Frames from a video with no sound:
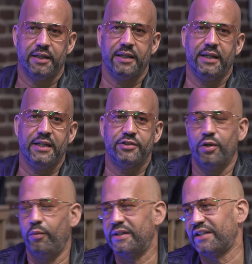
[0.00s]
He's
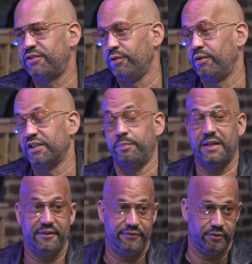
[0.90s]
doing what he has to do on this
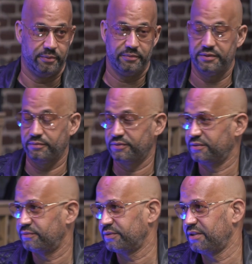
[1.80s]
platform. What's
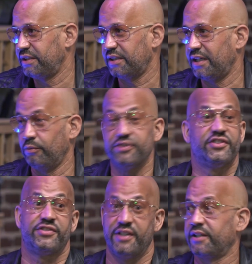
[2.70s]
this
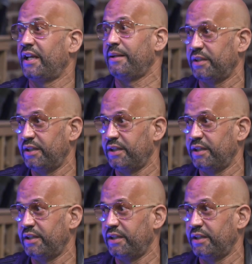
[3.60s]
nigga name